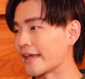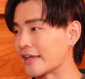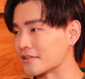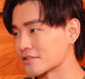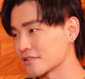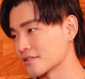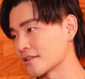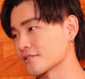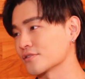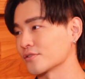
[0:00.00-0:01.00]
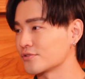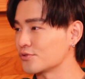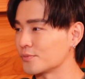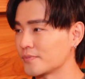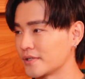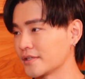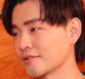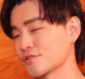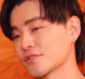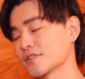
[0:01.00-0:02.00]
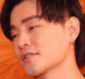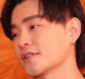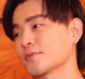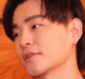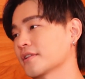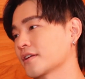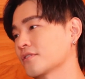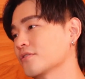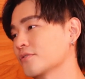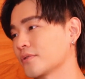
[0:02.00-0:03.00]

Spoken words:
age. Is that so stupid? Or you should just stick with like, you know,